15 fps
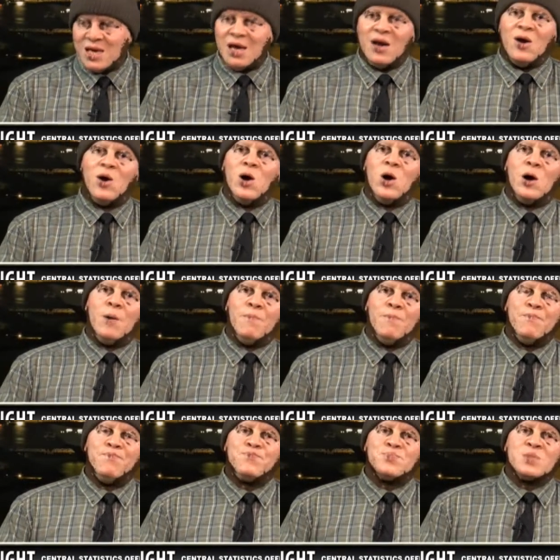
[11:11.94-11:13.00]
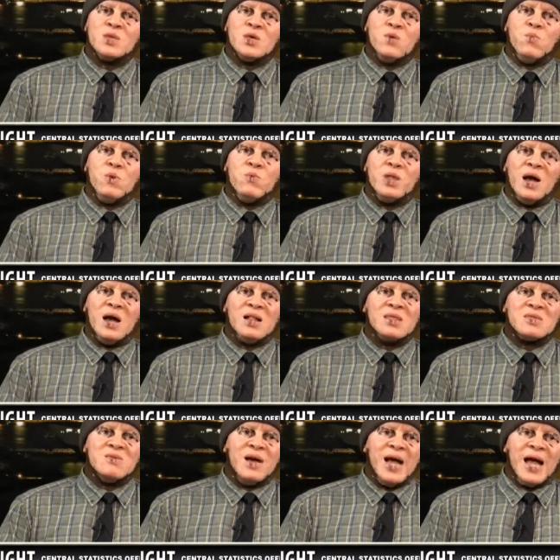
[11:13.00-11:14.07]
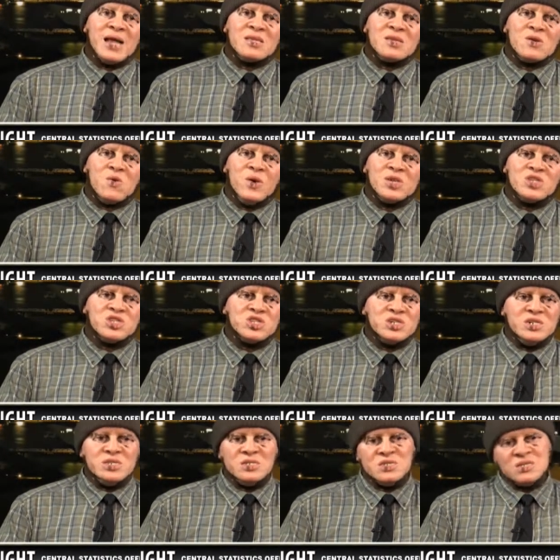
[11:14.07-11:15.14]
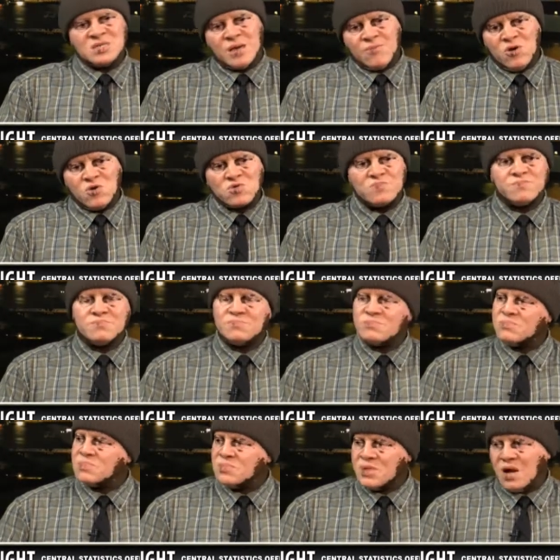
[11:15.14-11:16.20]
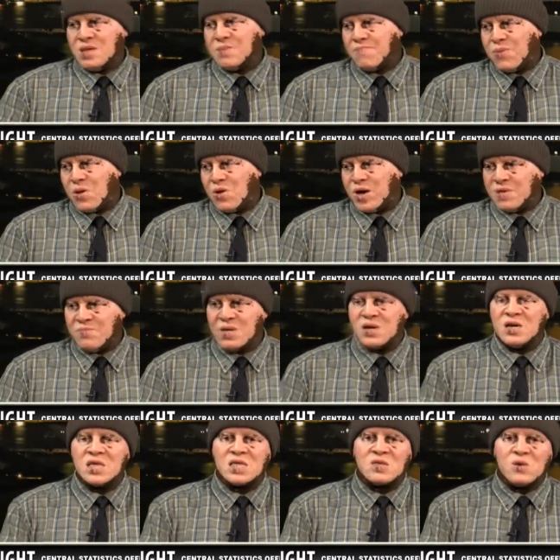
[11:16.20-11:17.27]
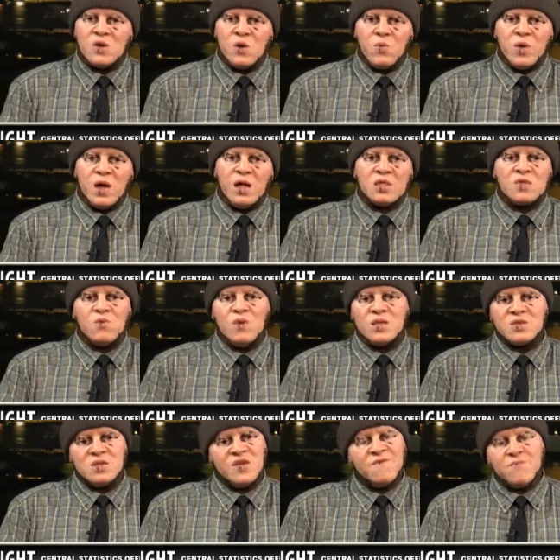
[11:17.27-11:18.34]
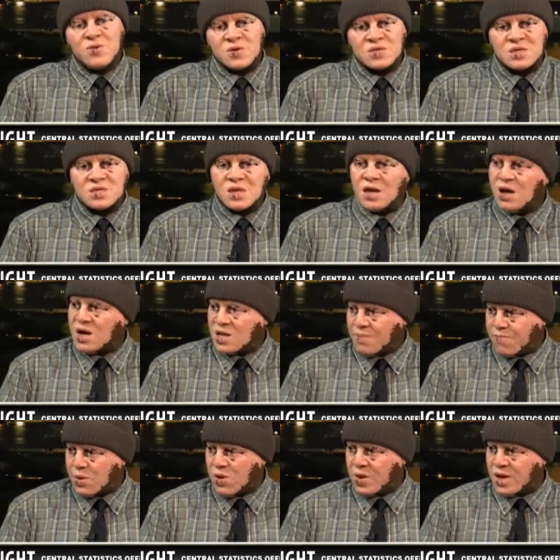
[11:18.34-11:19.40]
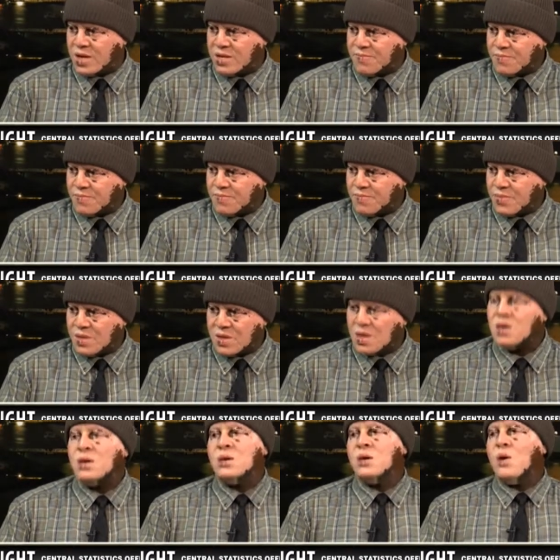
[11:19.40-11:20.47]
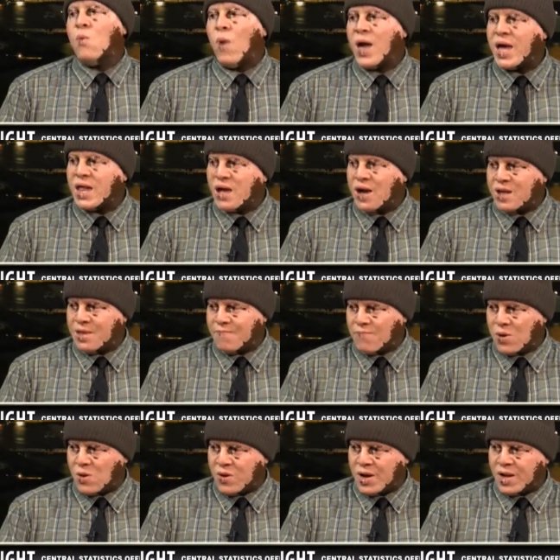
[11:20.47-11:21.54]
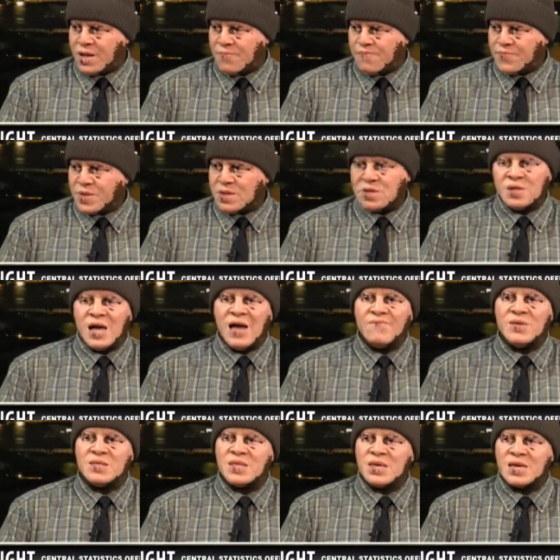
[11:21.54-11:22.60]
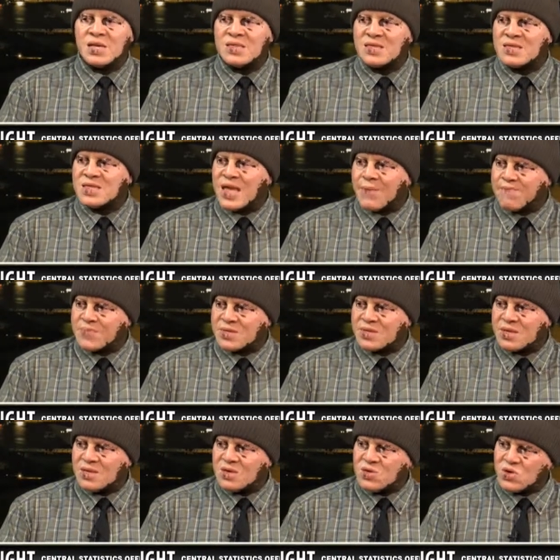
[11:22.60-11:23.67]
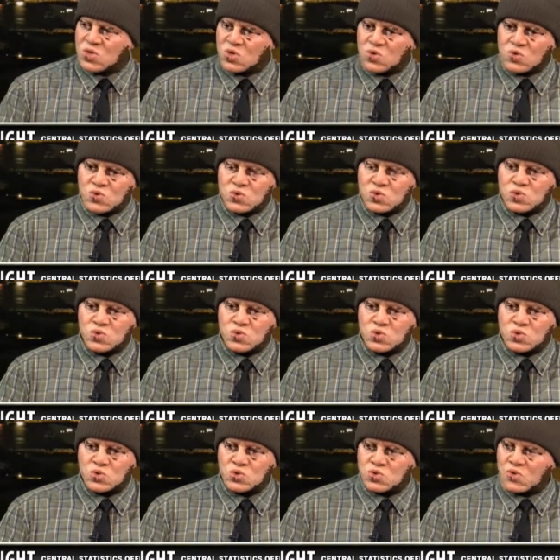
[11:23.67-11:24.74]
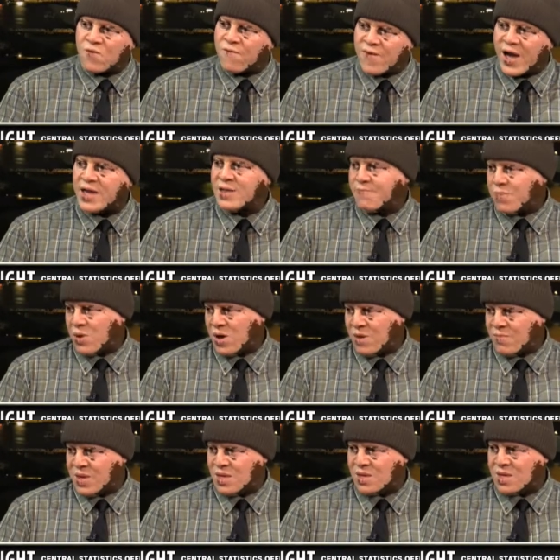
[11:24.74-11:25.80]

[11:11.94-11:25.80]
Um, we would also ask questions about unemployed because we also want to know if persons are unemployed. Why are they unemployed? You know, have they taken steps, you know, to, to, to, to find employment?